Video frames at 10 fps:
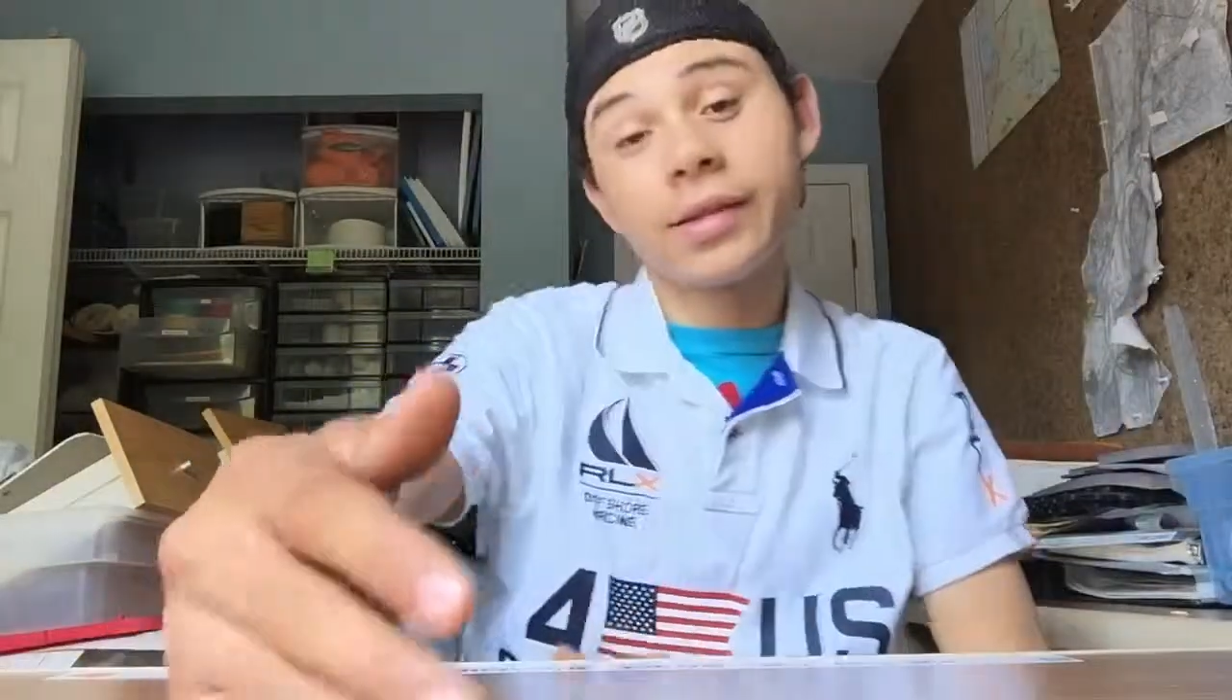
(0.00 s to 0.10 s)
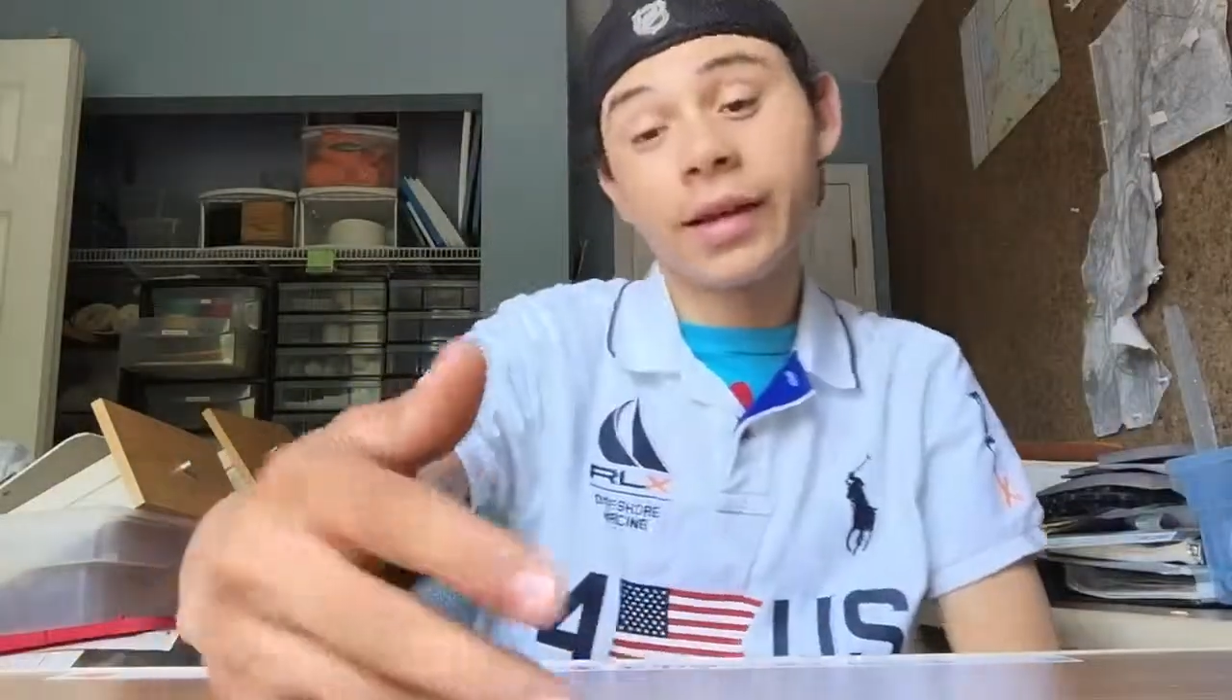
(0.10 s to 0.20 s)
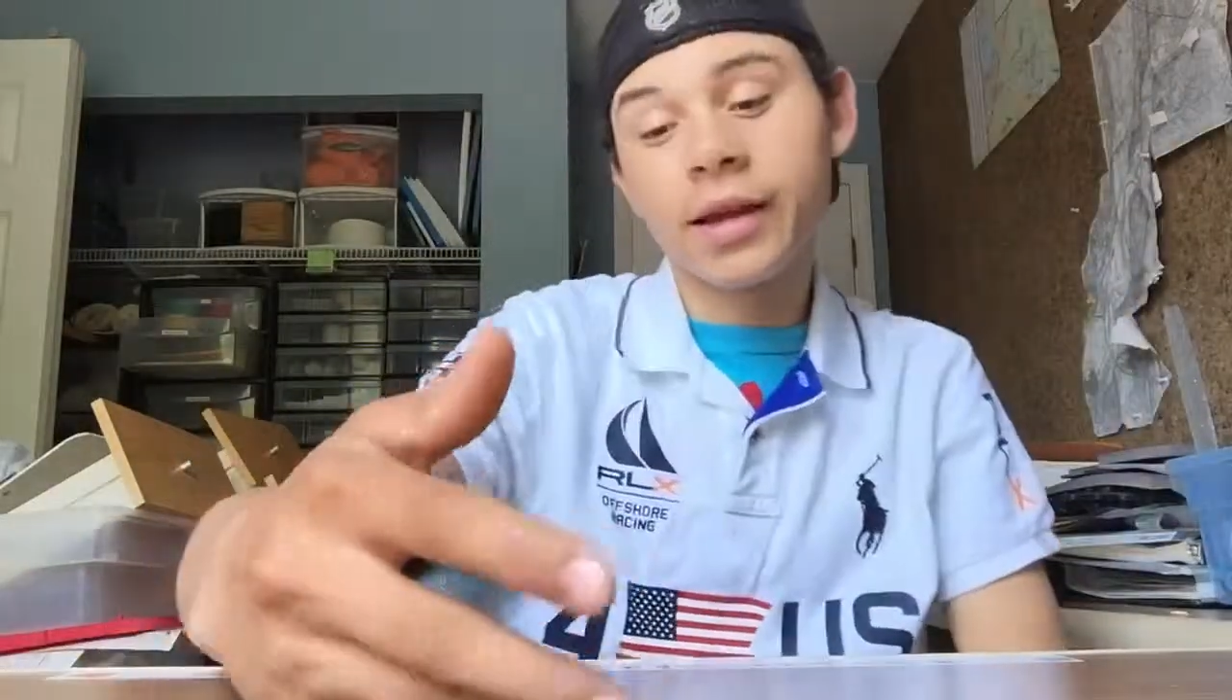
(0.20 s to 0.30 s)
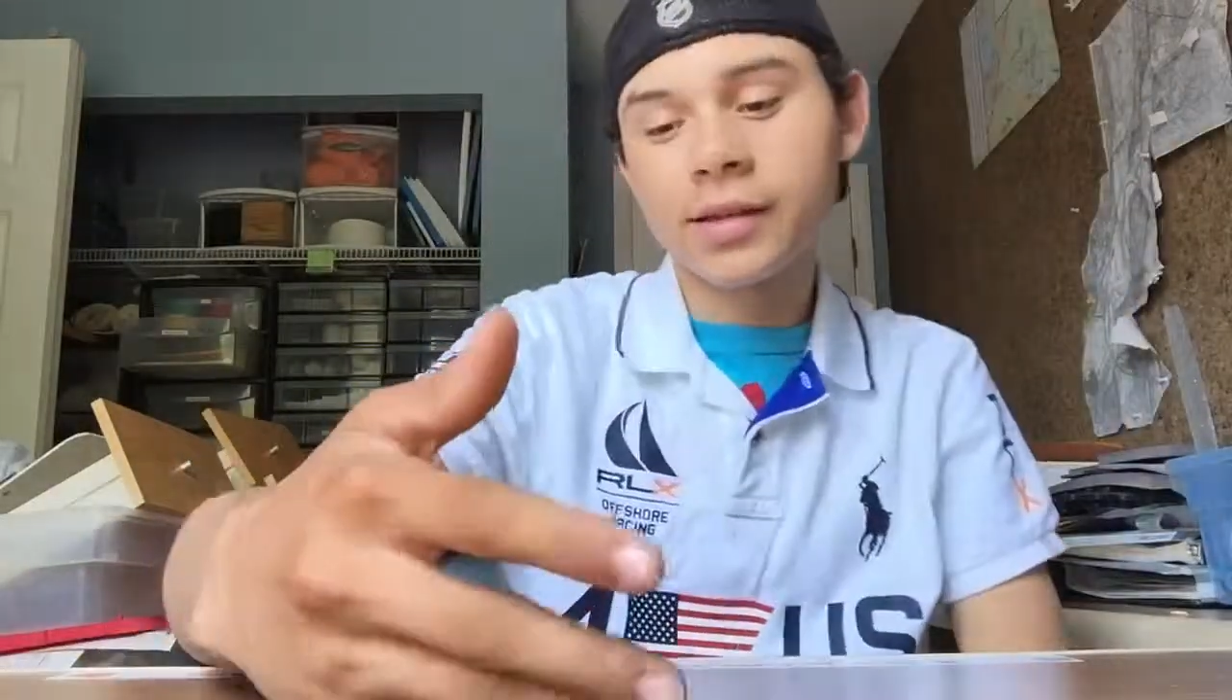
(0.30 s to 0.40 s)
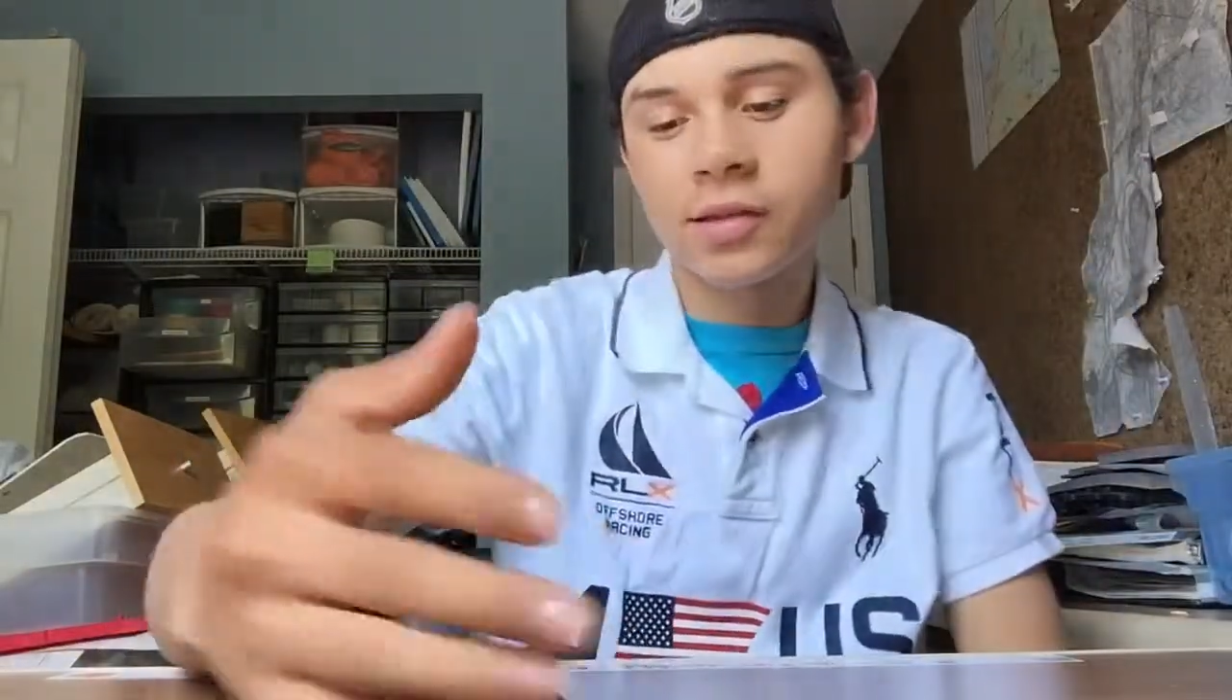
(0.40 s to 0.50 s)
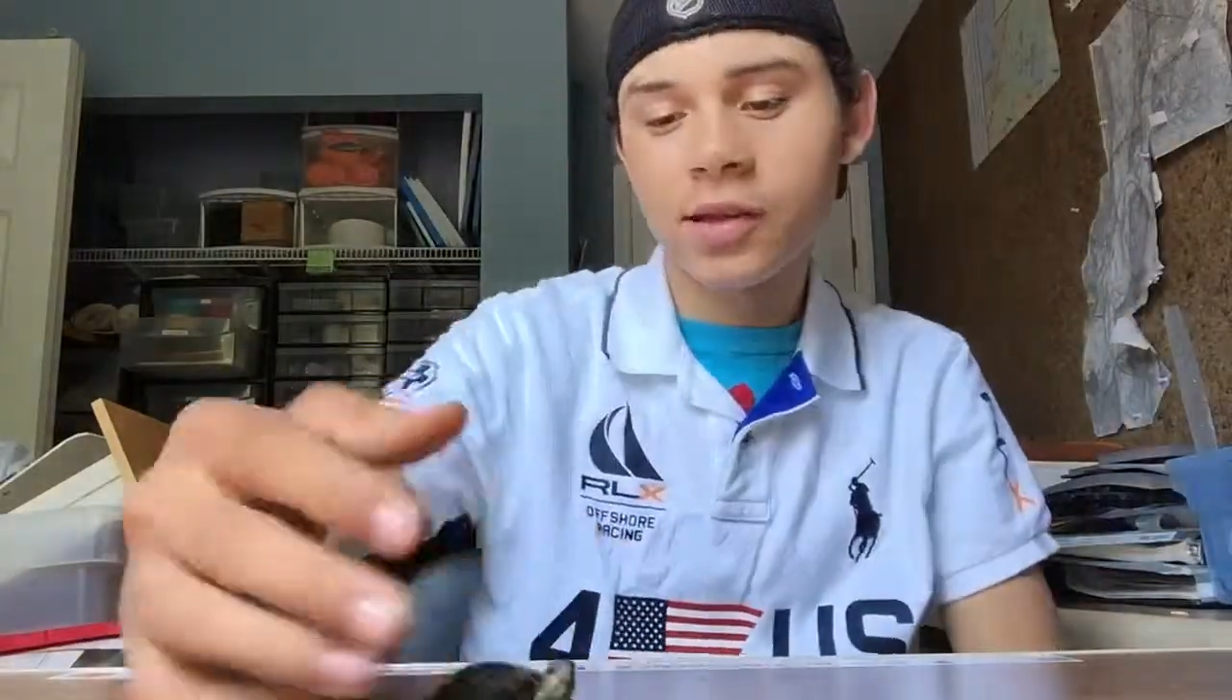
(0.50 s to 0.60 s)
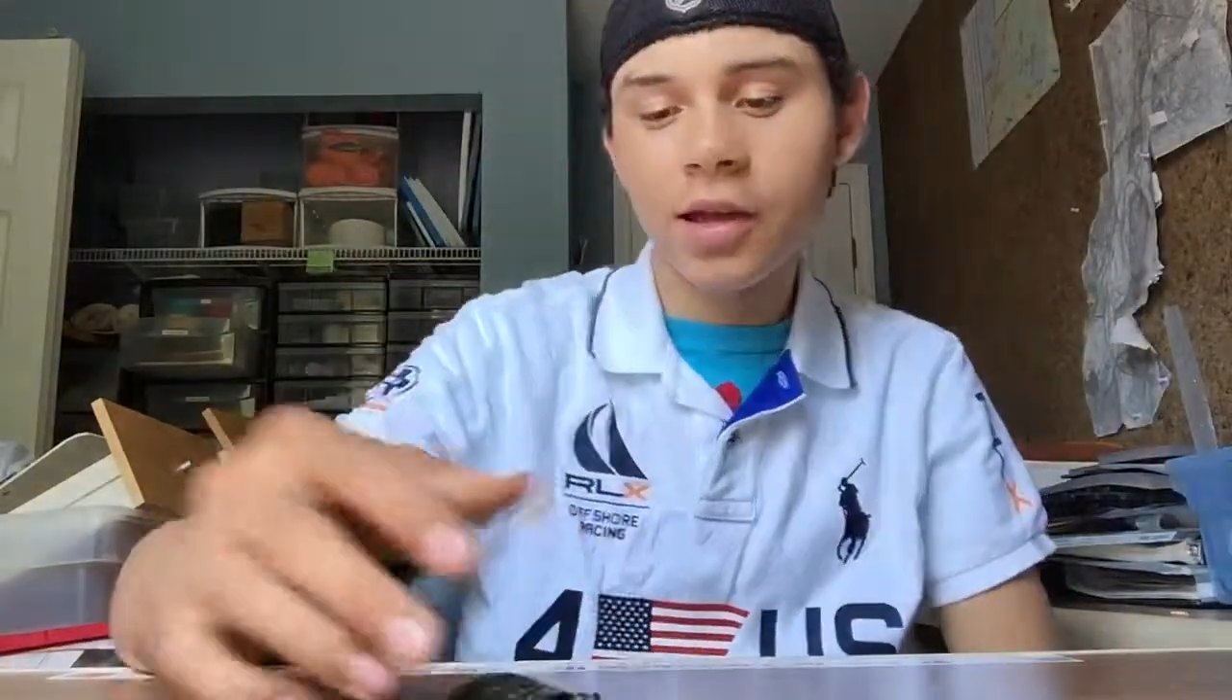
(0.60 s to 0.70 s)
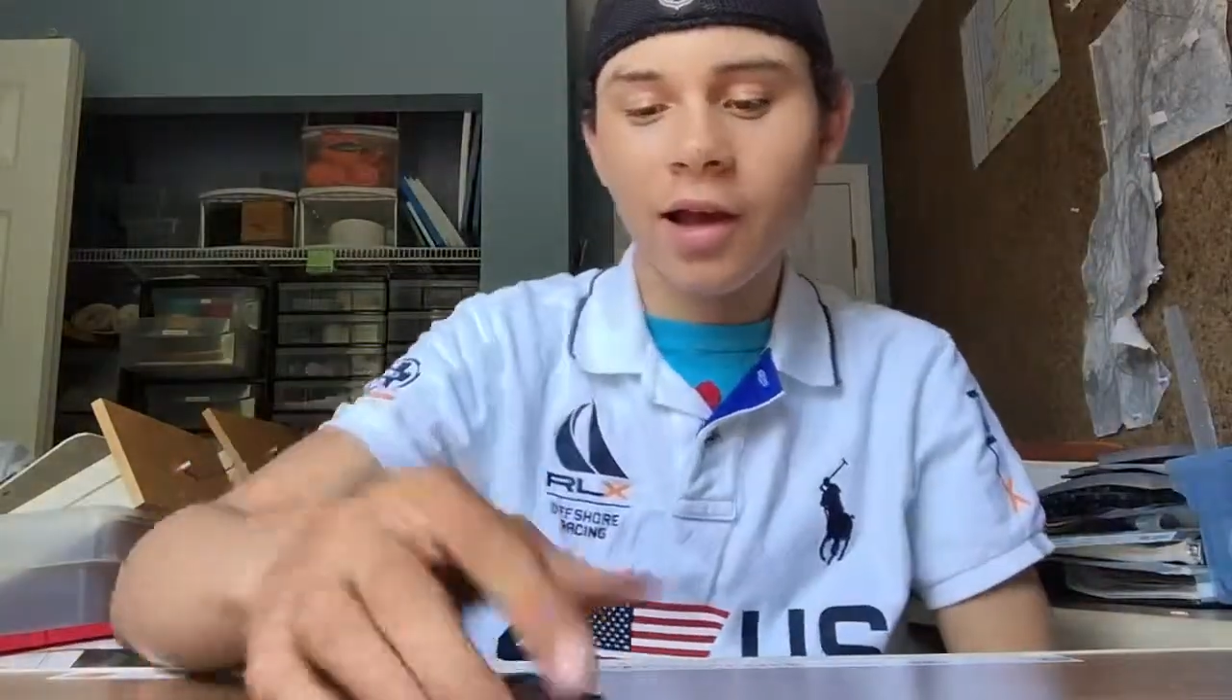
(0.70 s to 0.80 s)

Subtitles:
I guess.